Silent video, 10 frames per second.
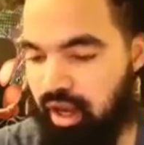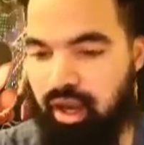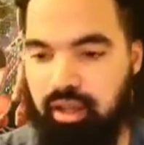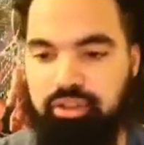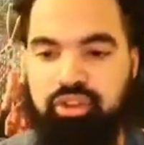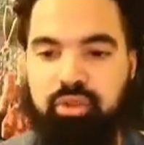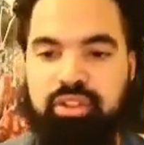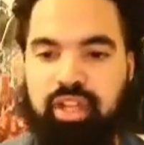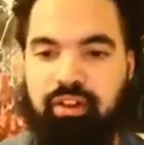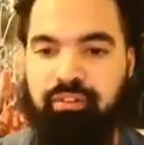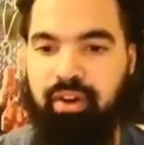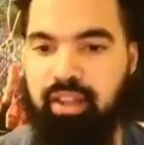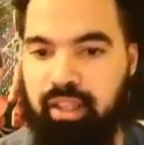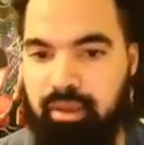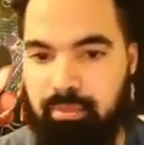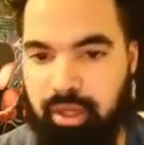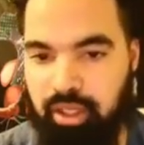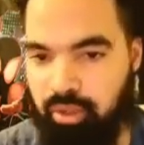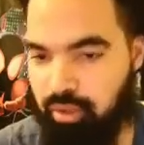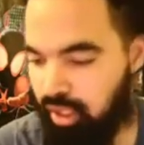suicide friendly, but
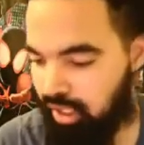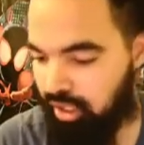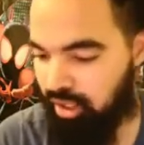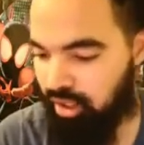you get.